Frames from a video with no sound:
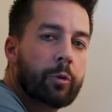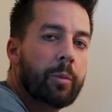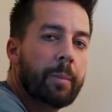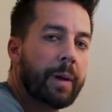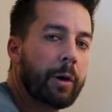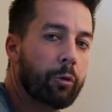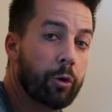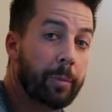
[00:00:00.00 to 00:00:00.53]
when my
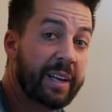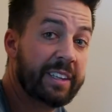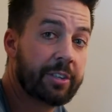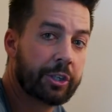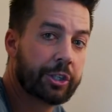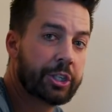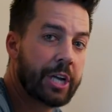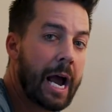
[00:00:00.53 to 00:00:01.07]
roommates are
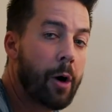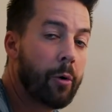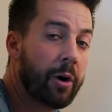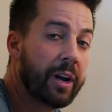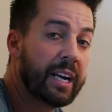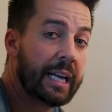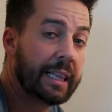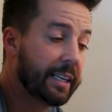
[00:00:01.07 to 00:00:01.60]

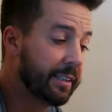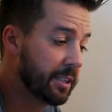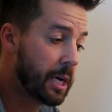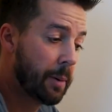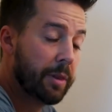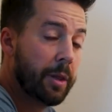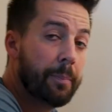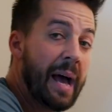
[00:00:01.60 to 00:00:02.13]
showering, I like to come
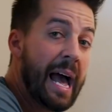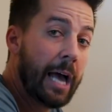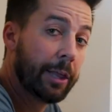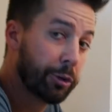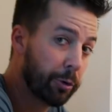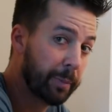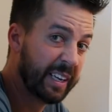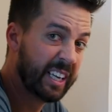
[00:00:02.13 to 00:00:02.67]
in the
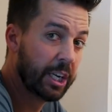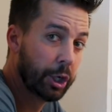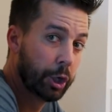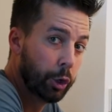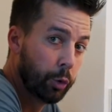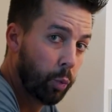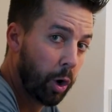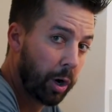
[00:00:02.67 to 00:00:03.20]
bathroom and get a
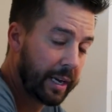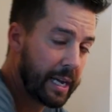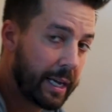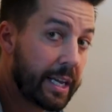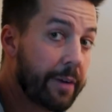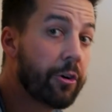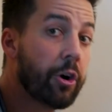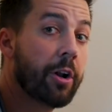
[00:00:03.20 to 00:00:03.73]
good workout.
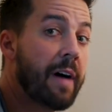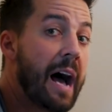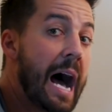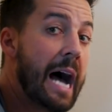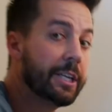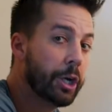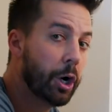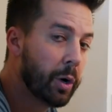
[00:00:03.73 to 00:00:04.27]
You ever heard of
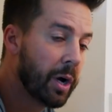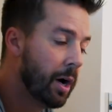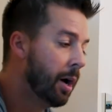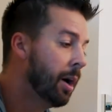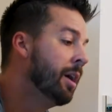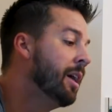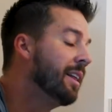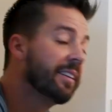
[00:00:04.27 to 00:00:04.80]
hot yoga?
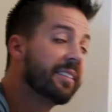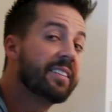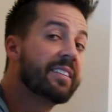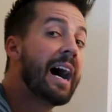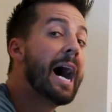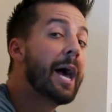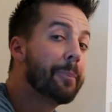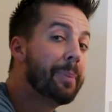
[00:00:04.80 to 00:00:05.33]
This is
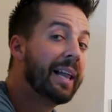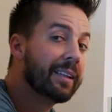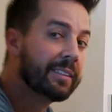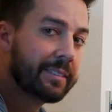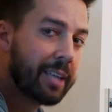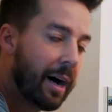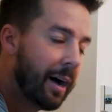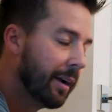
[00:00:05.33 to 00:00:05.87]
hot
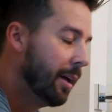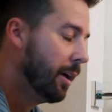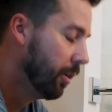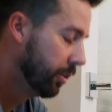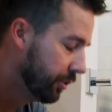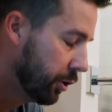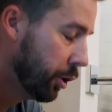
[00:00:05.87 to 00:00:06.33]
Peloton. Let's